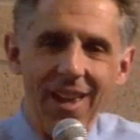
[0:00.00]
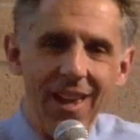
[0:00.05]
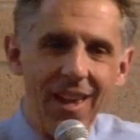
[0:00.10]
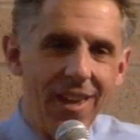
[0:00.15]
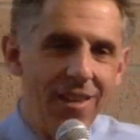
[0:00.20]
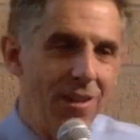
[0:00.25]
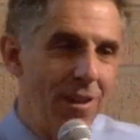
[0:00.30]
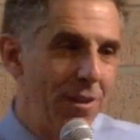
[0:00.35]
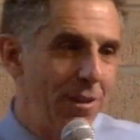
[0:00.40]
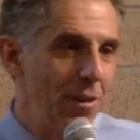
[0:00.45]

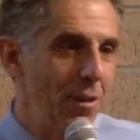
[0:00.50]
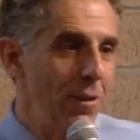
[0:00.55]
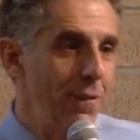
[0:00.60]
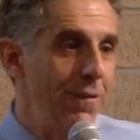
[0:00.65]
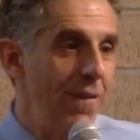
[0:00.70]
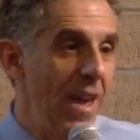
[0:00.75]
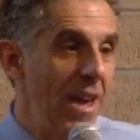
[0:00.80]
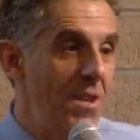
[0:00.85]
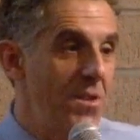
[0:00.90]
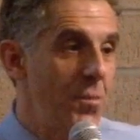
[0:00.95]
In the third
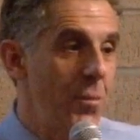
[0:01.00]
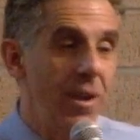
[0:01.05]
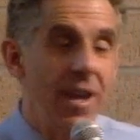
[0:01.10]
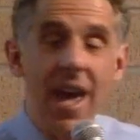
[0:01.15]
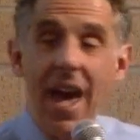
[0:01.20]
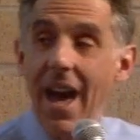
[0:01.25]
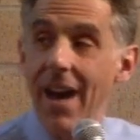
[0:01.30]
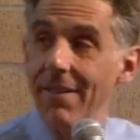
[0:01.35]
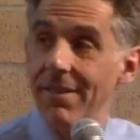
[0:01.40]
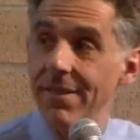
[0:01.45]
phase, we
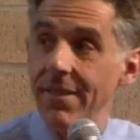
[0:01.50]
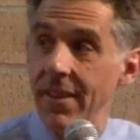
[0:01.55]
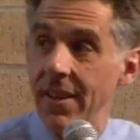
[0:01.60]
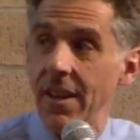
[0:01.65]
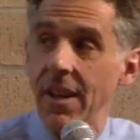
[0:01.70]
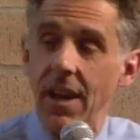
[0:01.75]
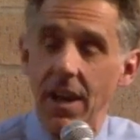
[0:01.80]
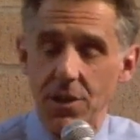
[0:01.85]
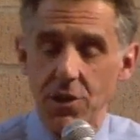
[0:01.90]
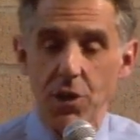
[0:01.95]
have
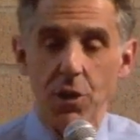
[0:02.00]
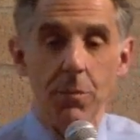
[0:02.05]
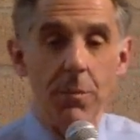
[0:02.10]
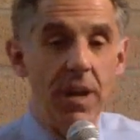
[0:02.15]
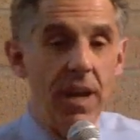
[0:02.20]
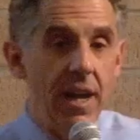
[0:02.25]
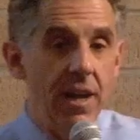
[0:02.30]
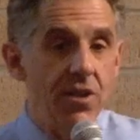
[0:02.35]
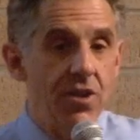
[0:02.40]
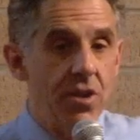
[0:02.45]
a
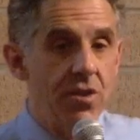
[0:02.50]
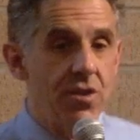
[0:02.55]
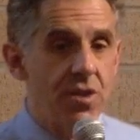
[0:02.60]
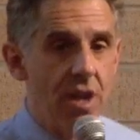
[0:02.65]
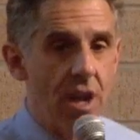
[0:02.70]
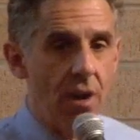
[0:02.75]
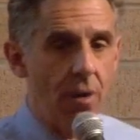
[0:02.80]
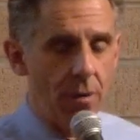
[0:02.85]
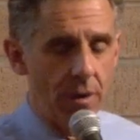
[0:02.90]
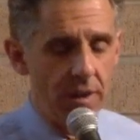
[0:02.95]
termination.
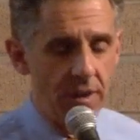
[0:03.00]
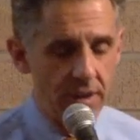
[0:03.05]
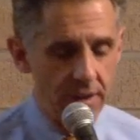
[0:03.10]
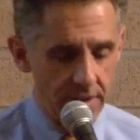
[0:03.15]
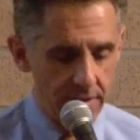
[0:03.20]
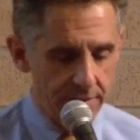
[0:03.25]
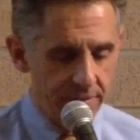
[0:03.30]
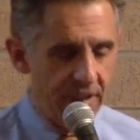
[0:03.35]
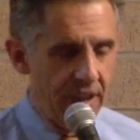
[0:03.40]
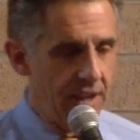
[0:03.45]
So
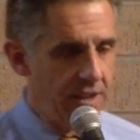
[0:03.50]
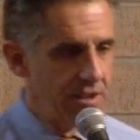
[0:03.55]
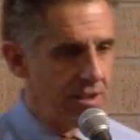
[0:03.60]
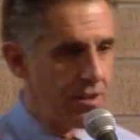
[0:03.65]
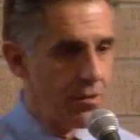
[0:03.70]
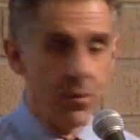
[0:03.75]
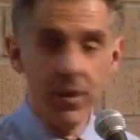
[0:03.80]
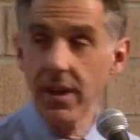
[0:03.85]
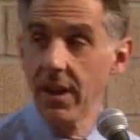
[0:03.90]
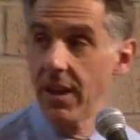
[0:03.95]
phase
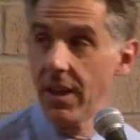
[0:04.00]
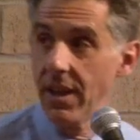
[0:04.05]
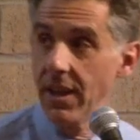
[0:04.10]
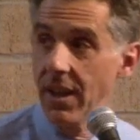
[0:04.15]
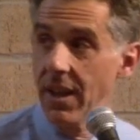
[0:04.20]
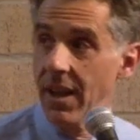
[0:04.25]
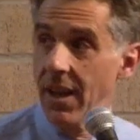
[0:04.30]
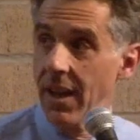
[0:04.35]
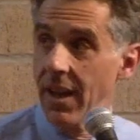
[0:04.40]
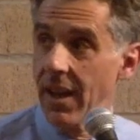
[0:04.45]
3
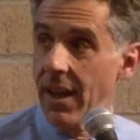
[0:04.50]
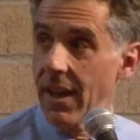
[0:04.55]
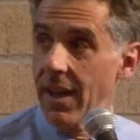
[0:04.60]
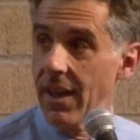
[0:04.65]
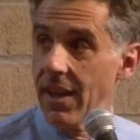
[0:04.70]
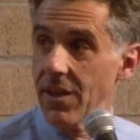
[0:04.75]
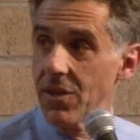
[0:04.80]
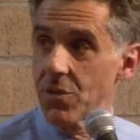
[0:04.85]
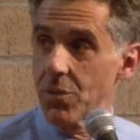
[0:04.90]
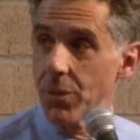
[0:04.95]

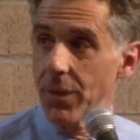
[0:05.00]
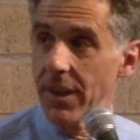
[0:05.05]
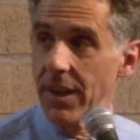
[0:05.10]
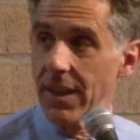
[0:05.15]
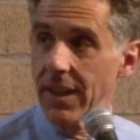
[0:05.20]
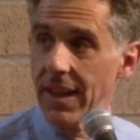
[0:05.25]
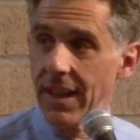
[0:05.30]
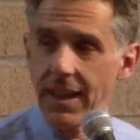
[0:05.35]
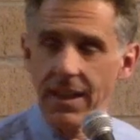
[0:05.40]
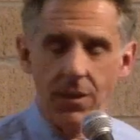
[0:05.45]
is
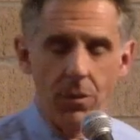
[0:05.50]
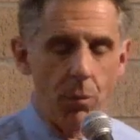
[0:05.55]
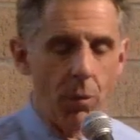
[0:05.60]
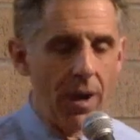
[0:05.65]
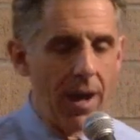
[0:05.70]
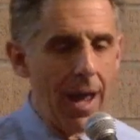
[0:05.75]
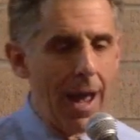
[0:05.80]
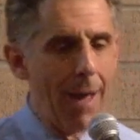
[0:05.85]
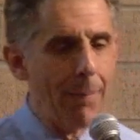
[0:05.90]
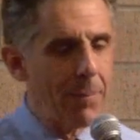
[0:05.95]
really
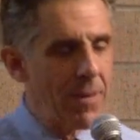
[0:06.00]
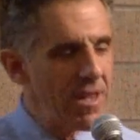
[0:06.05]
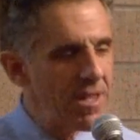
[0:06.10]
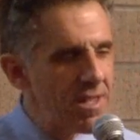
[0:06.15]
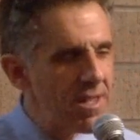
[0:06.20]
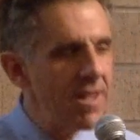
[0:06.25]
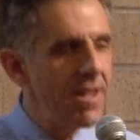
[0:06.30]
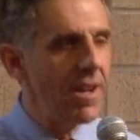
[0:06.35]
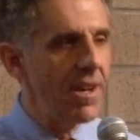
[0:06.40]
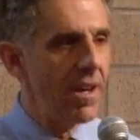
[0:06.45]
what
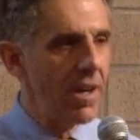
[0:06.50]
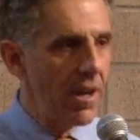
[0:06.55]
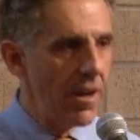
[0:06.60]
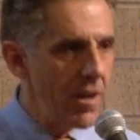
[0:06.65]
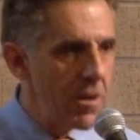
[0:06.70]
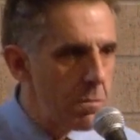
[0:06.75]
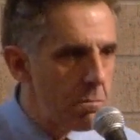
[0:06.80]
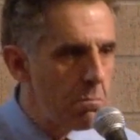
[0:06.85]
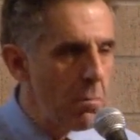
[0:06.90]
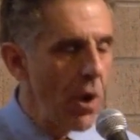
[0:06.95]
happens there
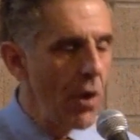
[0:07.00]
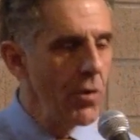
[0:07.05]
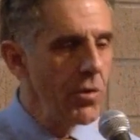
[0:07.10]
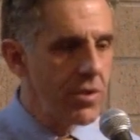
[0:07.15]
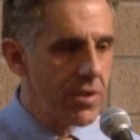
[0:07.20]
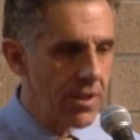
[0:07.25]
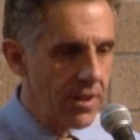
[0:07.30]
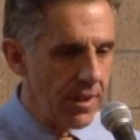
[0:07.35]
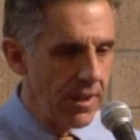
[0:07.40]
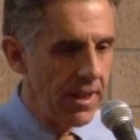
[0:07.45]
is
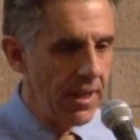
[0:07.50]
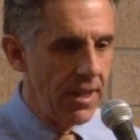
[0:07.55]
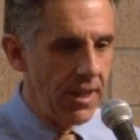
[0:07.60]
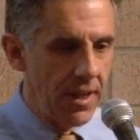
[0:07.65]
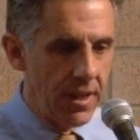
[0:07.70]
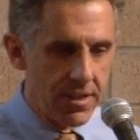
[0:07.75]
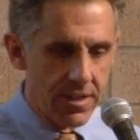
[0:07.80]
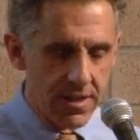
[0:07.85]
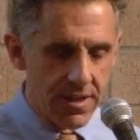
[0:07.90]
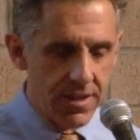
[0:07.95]
mostly,
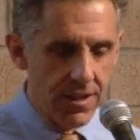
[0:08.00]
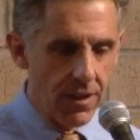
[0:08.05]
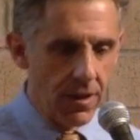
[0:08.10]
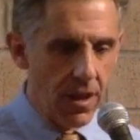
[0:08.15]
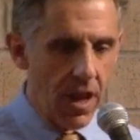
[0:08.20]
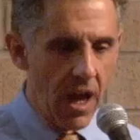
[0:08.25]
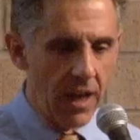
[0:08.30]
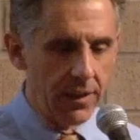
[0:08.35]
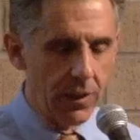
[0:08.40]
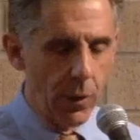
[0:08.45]
it's
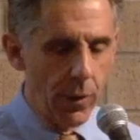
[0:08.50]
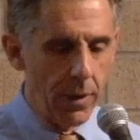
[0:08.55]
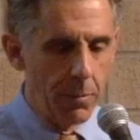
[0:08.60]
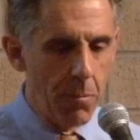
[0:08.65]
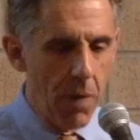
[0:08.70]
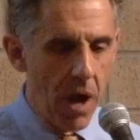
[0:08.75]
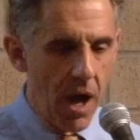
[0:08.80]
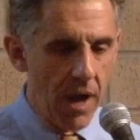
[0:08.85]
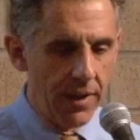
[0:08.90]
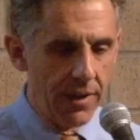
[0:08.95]
still ongoing
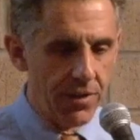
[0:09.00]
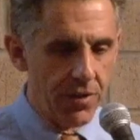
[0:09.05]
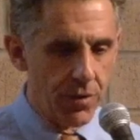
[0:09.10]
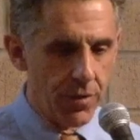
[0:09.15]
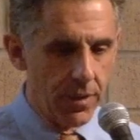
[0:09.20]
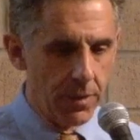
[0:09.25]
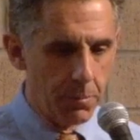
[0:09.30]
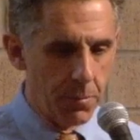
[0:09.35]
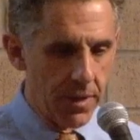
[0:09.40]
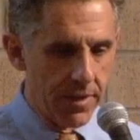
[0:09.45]

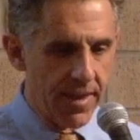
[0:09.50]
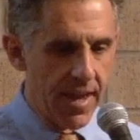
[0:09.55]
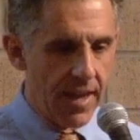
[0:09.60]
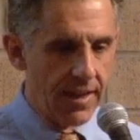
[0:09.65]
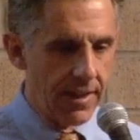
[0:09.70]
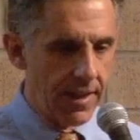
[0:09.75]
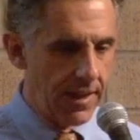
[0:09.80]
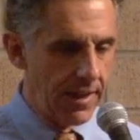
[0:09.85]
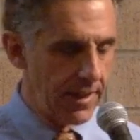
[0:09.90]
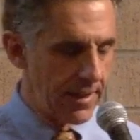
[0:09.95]
monitoring, but then
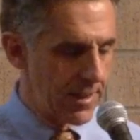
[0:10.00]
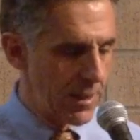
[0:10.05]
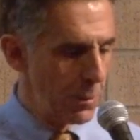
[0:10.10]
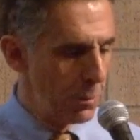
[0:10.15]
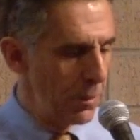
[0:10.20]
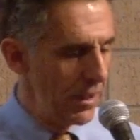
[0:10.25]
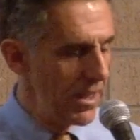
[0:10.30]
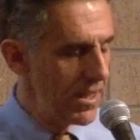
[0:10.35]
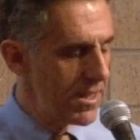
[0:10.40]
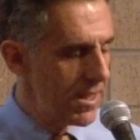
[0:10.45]
an
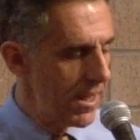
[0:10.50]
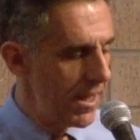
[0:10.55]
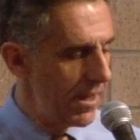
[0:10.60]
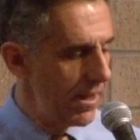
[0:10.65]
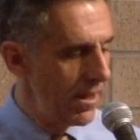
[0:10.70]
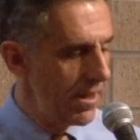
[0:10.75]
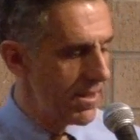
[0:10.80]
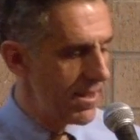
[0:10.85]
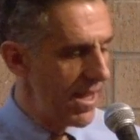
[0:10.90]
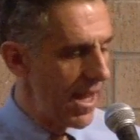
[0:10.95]

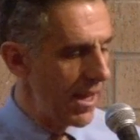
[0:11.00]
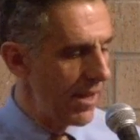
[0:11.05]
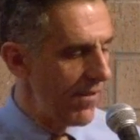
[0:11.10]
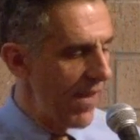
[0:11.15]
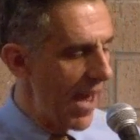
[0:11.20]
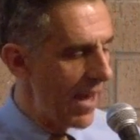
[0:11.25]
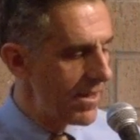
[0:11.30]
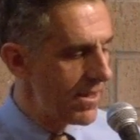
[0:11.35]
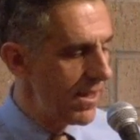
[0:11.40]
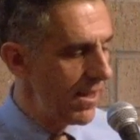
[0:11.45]
explicit set of
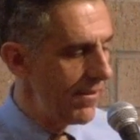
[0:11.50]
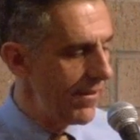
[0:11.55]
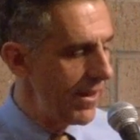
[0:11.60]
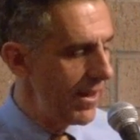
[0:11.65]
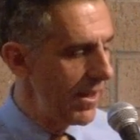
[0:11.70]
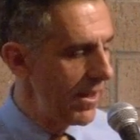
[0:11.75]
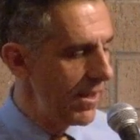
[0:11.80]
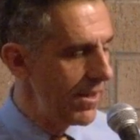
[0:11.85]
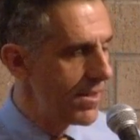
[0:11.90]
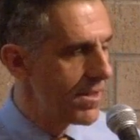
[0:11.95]

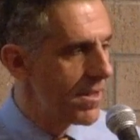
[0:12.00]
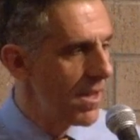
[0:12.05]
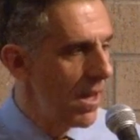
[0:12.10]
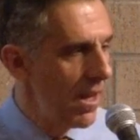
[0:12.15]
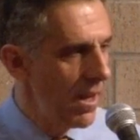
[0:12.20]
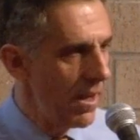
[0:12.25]
activities